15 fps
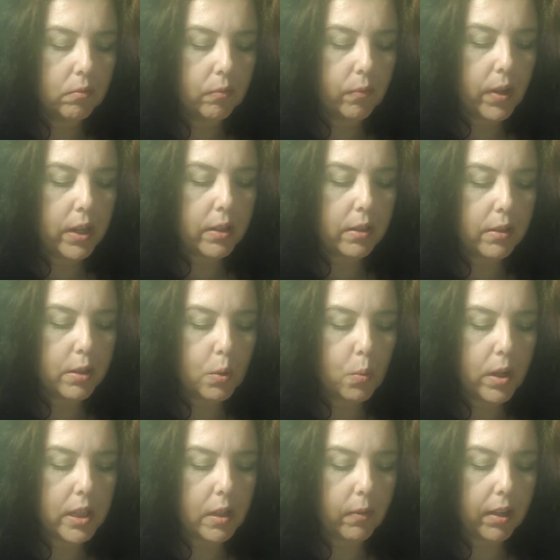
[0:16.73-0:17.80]
Venus
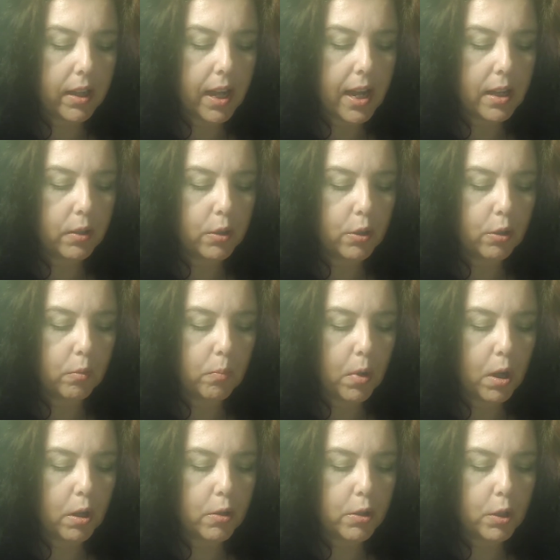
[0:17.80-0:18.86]
27 Cancer,
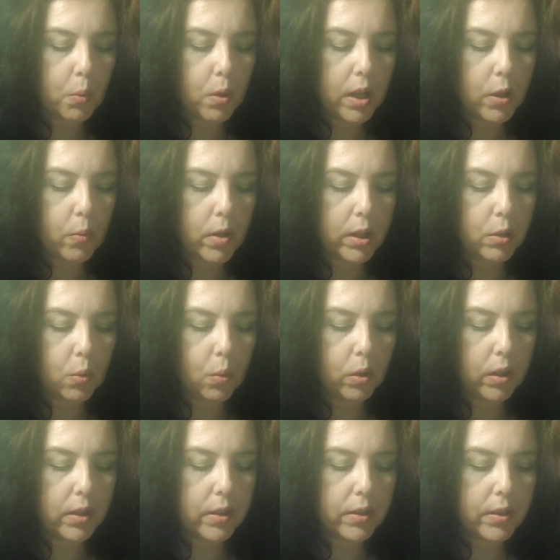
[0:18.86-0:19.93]
Mars 23
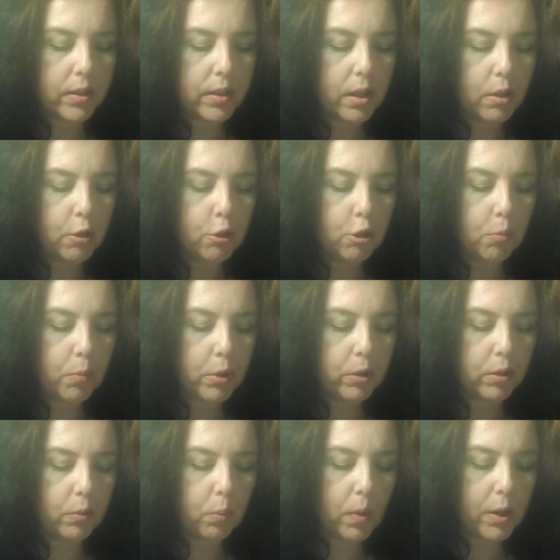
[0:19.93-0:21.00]
Taurus,
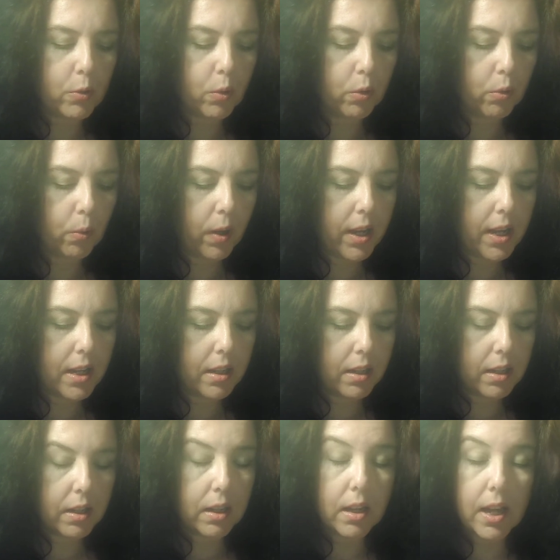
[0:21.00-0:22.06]
Jupiter retrograde
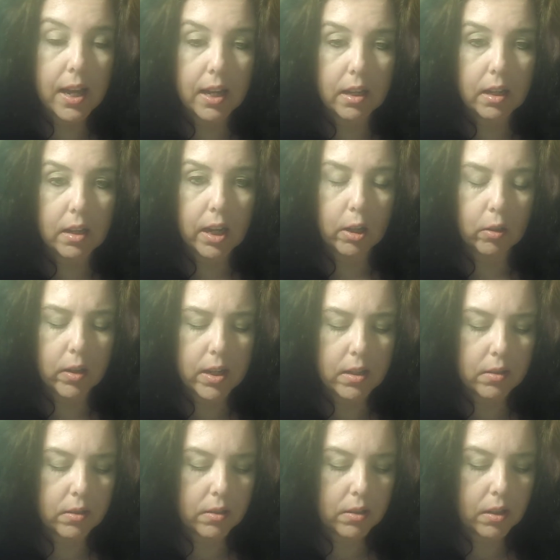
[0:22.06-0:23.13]
8
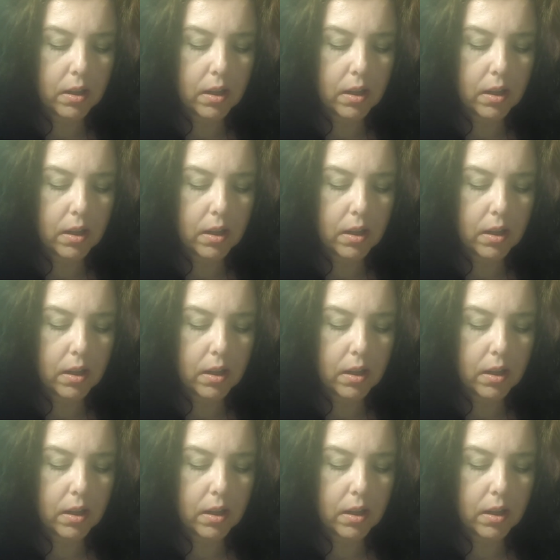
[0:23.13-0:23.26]
Aries.